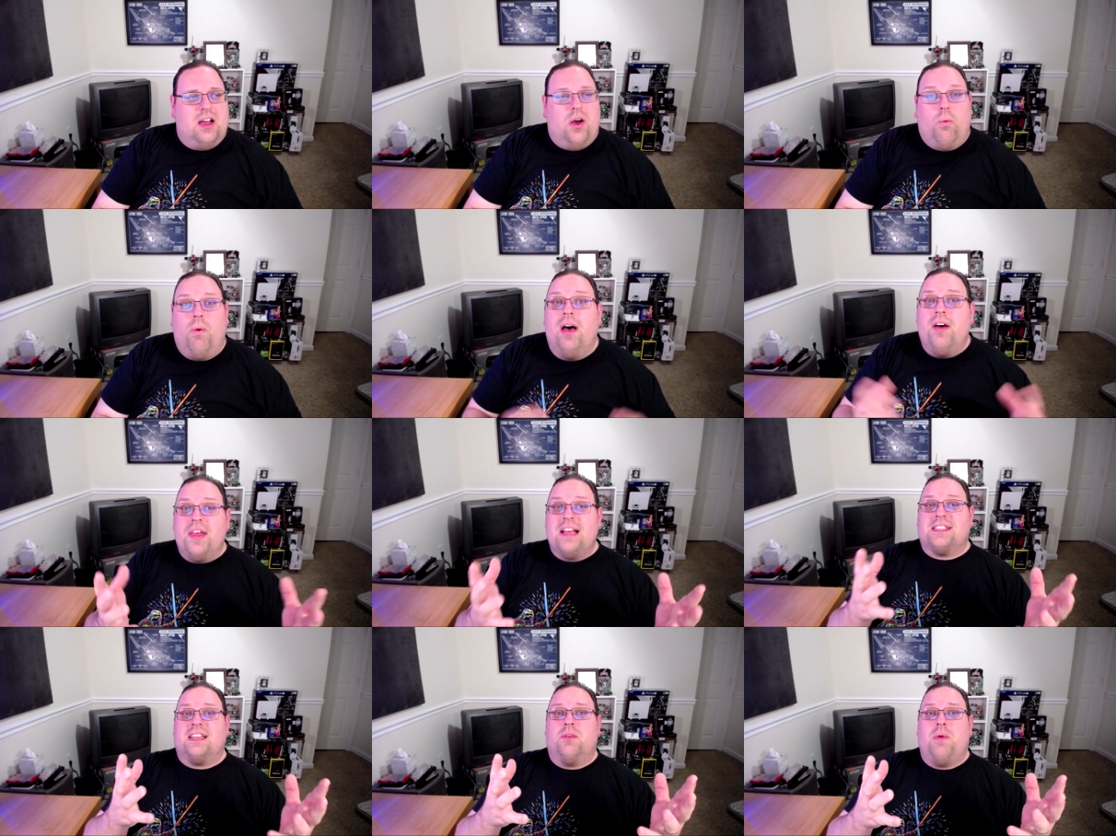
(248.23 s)
Well, that's
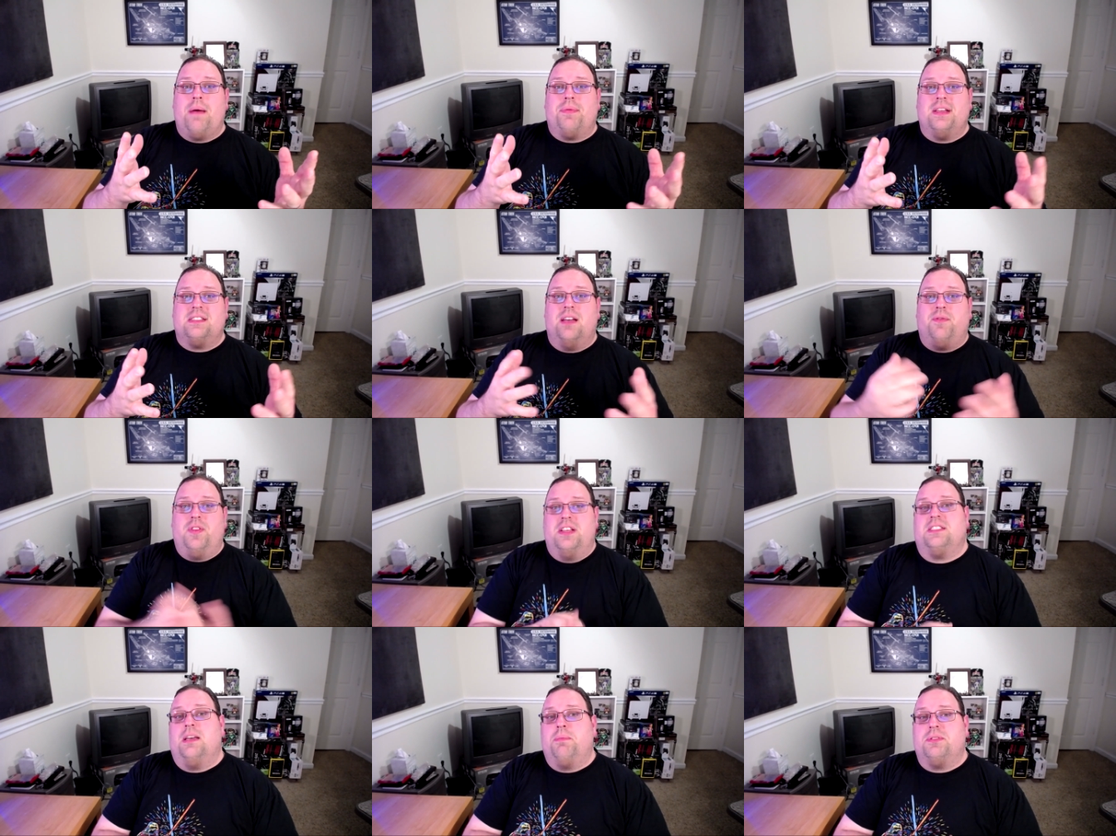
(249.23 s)
gonna wrap things up for this
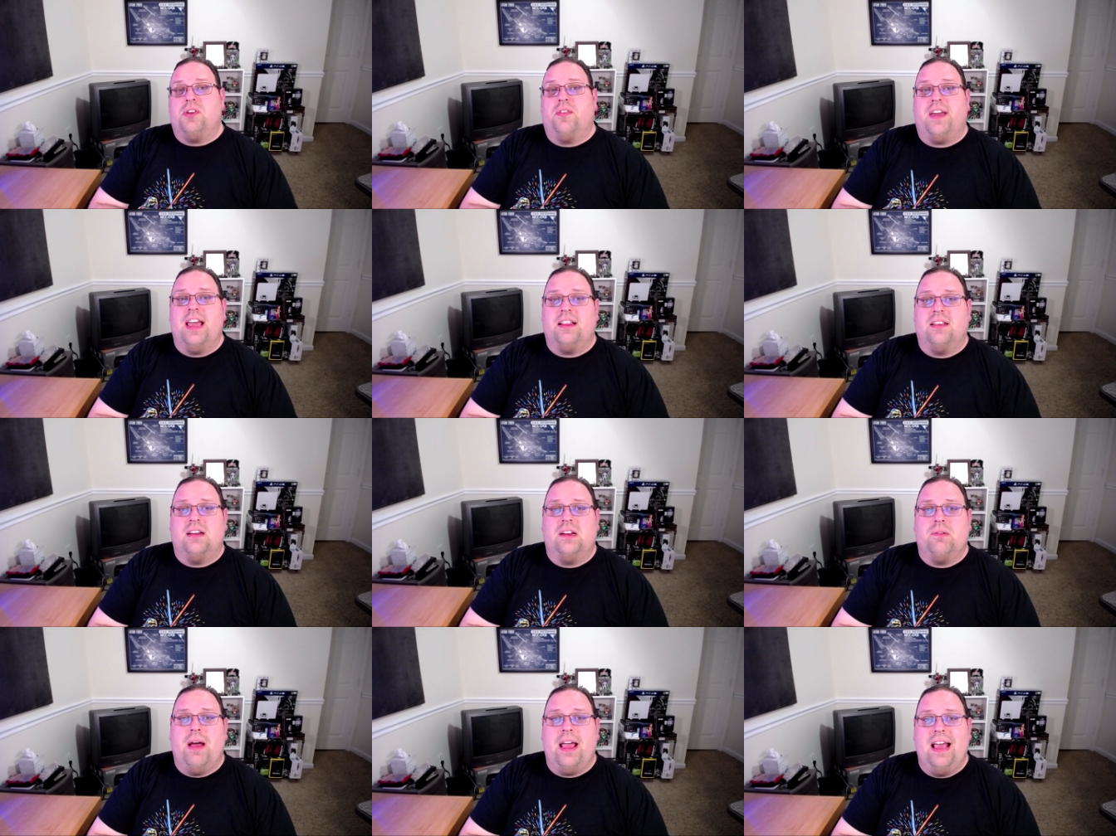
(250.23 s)
episode of Geek Dunn
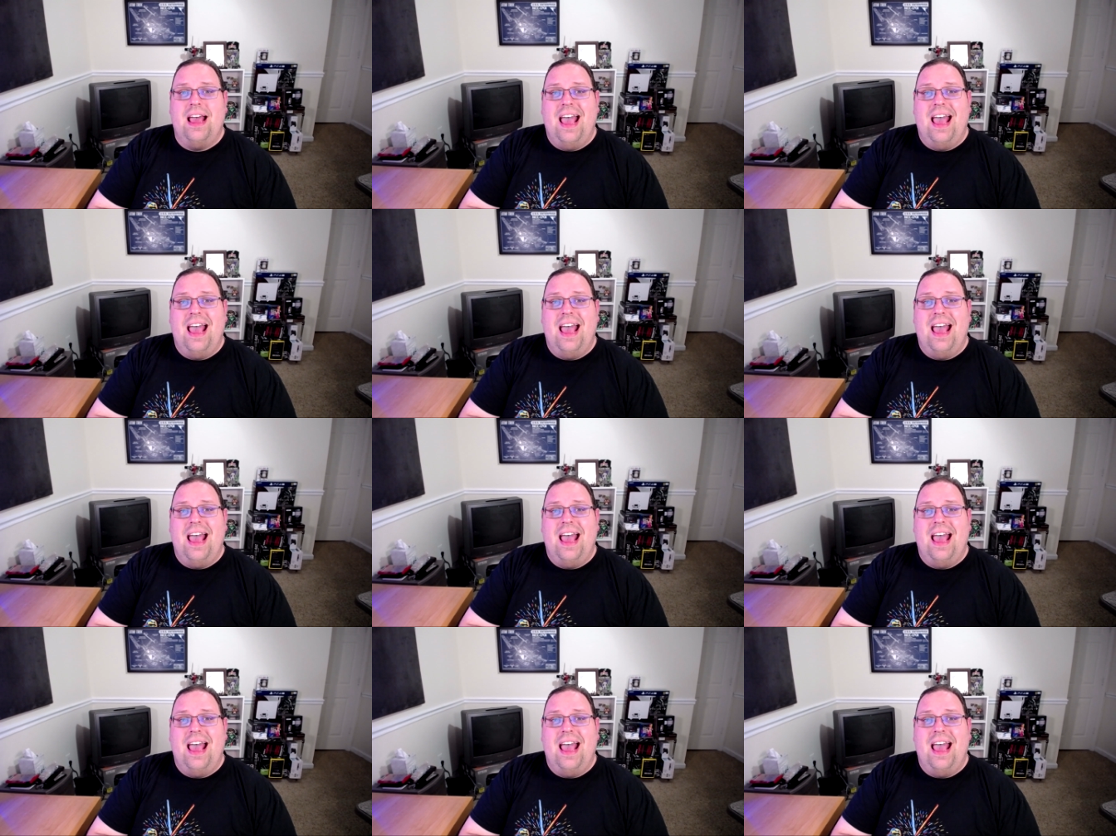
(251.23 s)
Ryte.